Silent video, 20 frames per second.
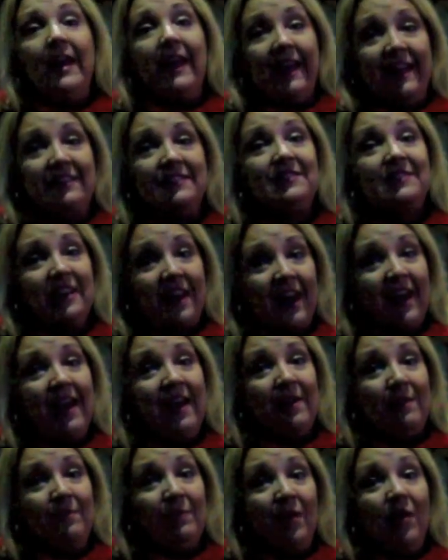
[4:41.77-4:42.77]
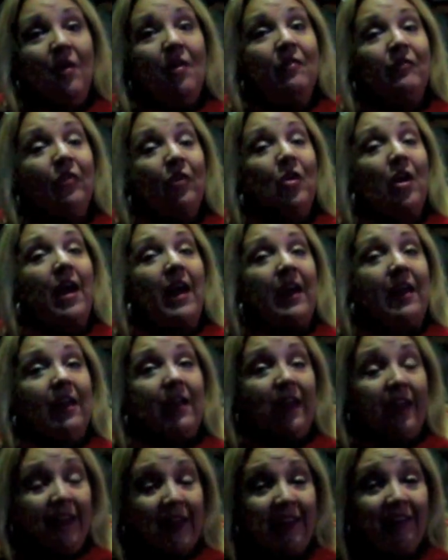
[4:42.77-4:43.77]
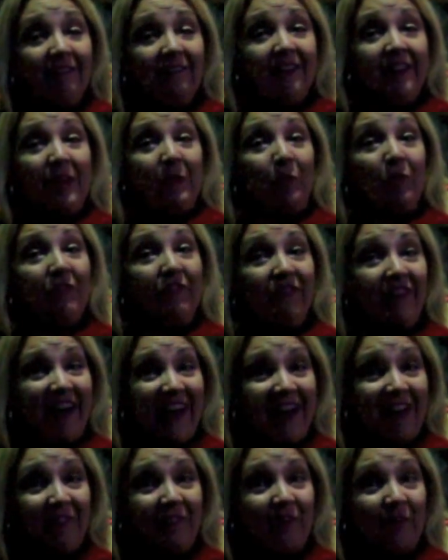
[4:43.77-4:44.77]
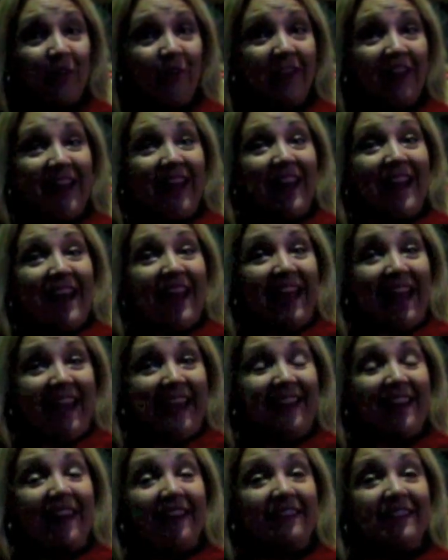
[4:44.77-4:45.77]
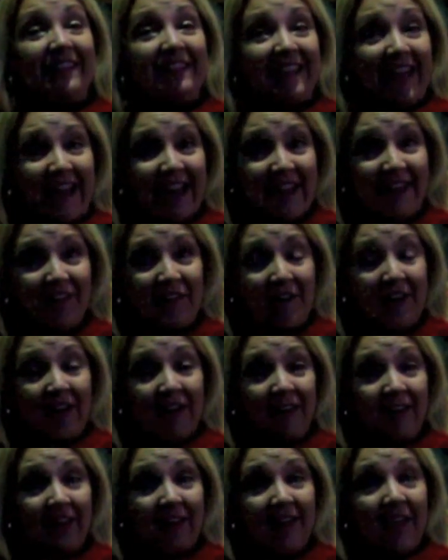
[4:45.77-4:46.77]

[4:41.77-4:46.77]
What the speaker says: It's time for a healing revival in Atlanta